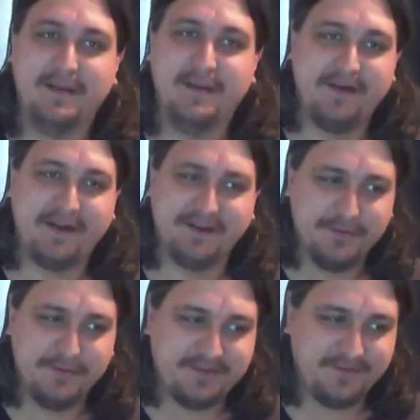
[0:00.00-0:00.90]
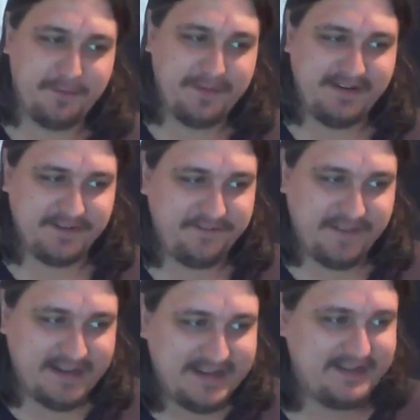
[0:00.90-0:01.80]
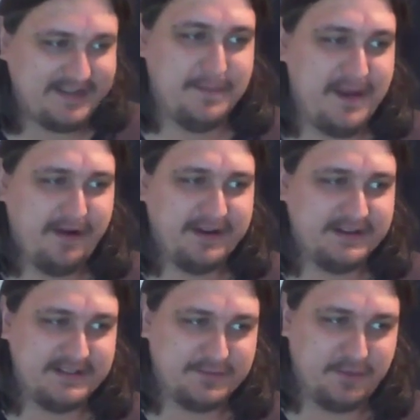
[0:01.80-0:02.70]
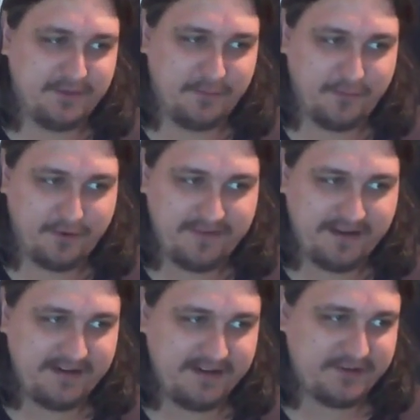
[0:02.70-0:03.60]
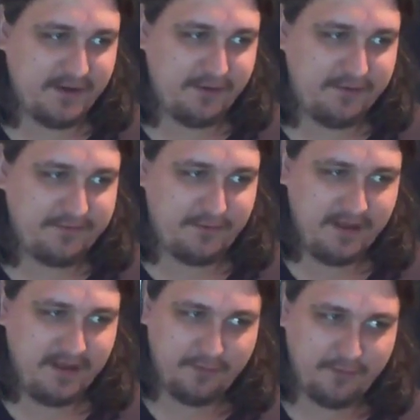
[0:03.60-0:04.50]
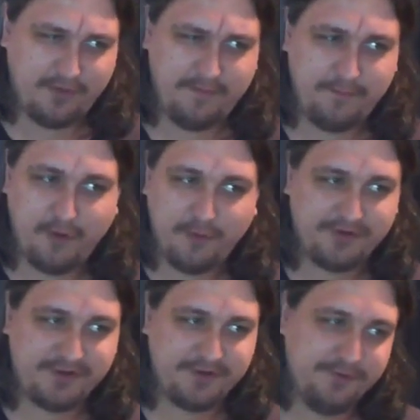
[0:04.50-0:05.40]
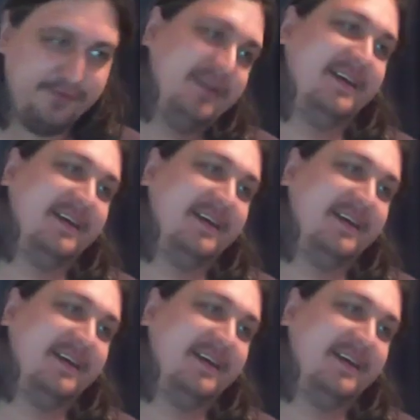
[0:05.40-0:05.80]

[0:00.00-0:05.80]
American troops have not been defending America since what the War of 1812 or World War II.